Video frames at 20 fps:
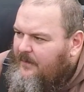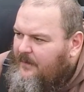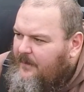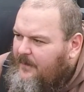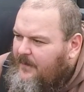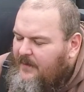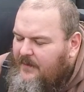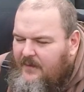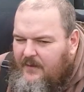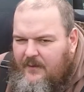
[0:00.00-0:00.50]

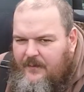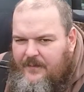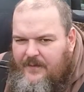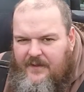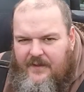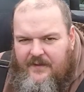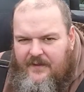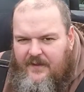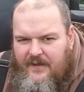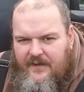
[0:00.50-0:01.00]
but nobody
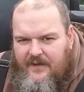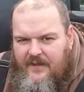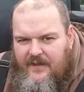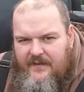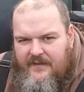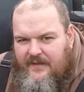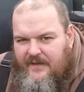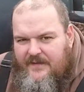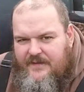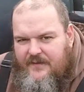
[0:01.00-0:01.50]
on the internet
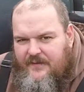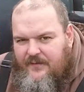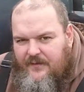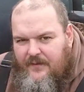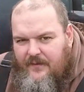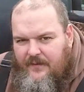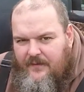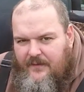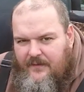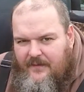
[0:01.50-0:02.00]
tells the
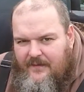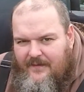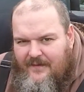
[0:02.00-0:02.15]
truth.